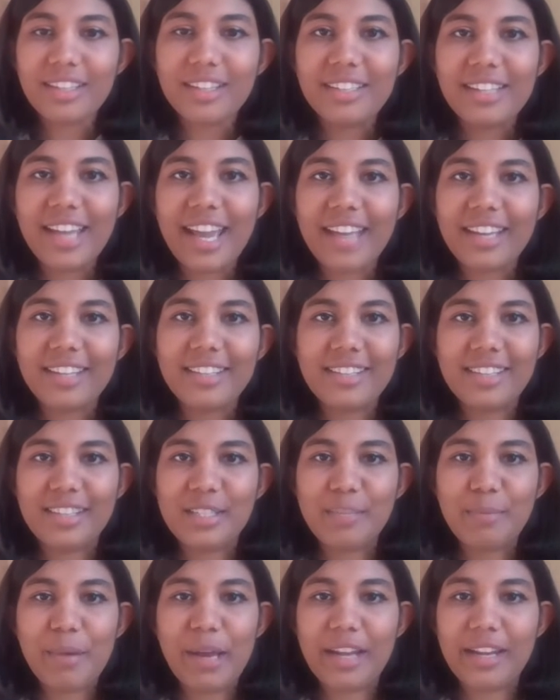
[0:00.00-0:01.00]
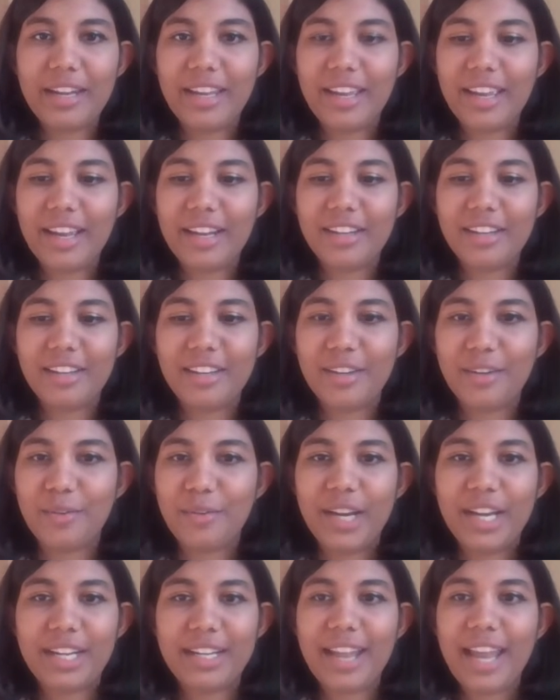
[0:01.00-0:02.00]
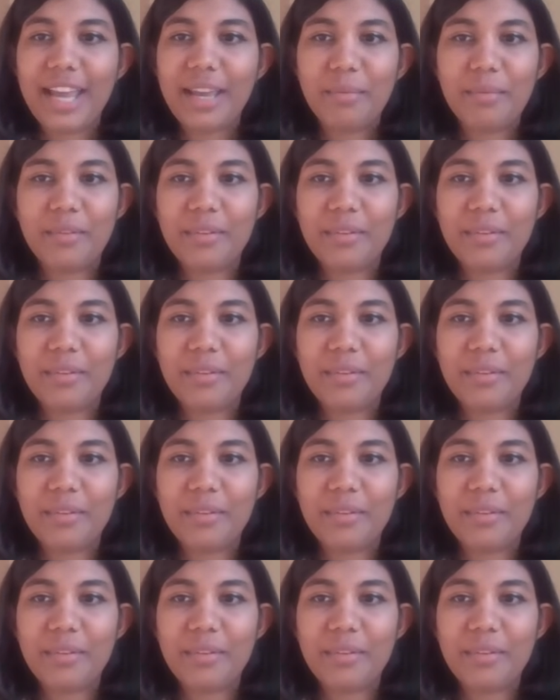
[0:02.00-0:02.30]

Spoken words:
tech is expanding at a rate like